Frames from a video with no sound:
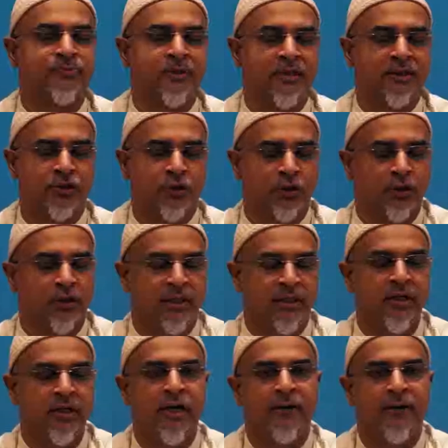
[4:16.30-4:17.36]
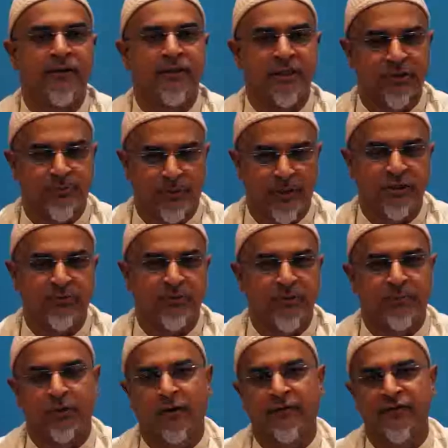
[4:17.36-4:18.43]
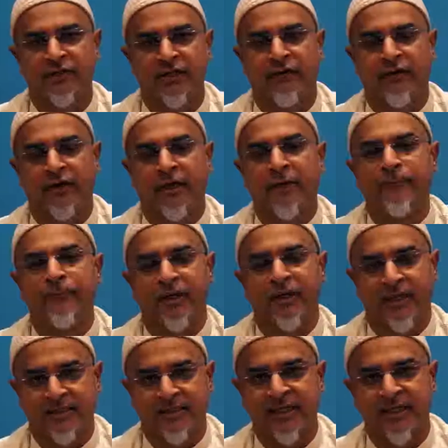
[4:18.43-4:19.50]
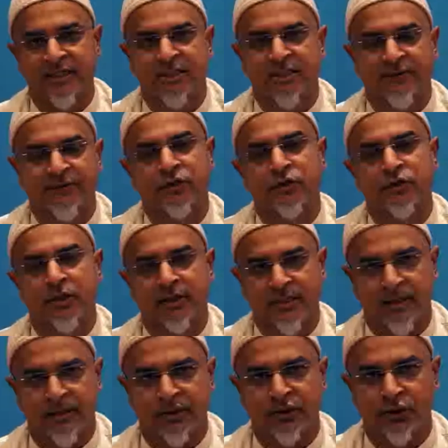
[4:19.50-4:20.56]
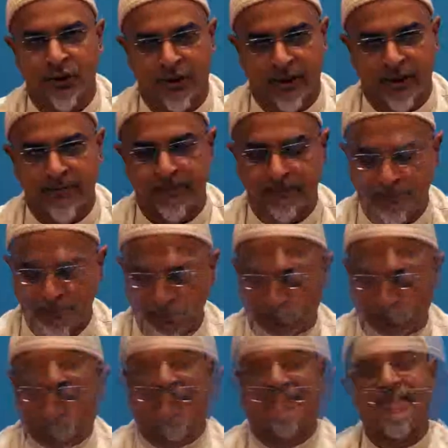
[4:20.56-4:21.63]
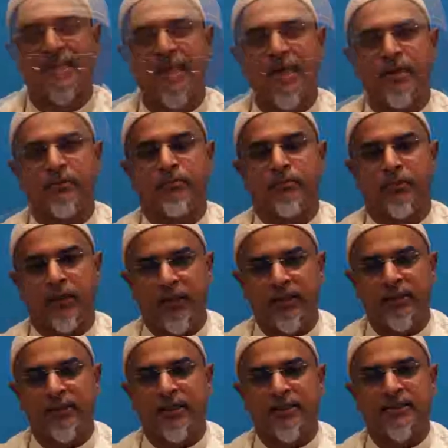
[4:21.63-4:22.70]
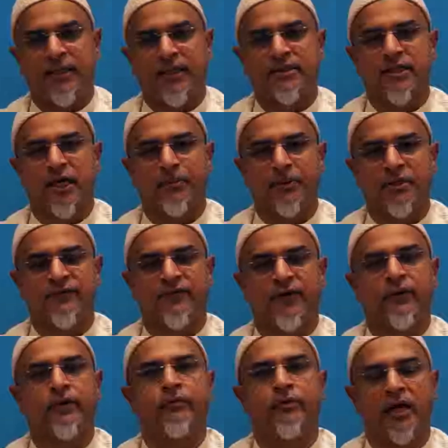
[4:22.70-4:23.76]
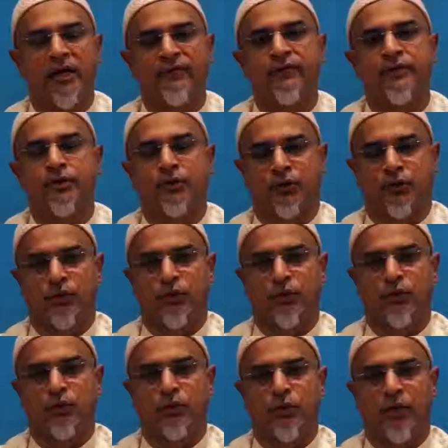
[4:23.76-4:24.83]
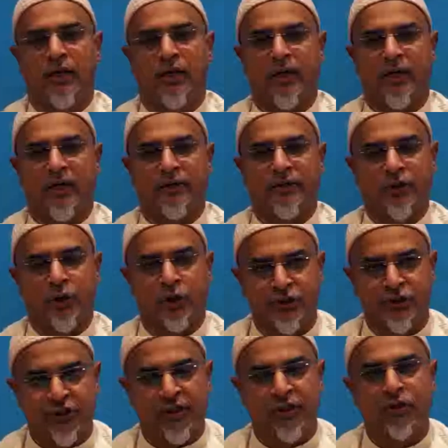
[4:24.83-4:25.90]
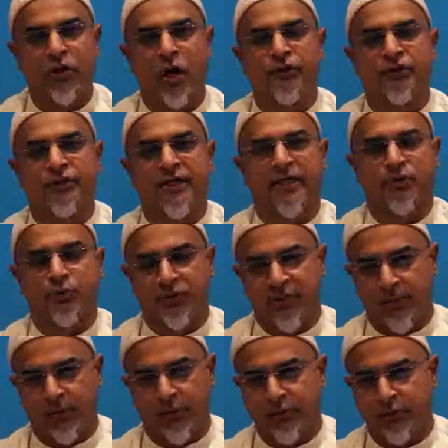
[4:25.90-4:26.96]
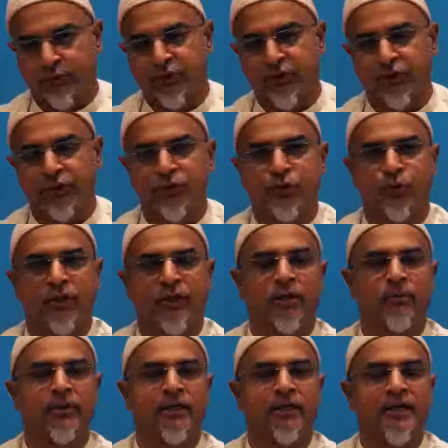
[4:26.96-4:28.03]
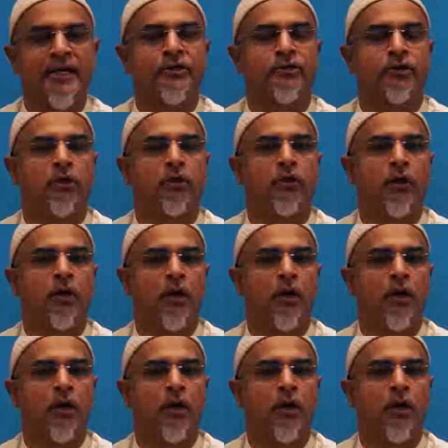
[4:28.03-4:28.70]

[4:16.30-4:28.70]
internally displaced people of Syria as guests of southern Turkey. My time in Gaziantep is very relevant to the Australian context, which I'm going to return to a little bit later,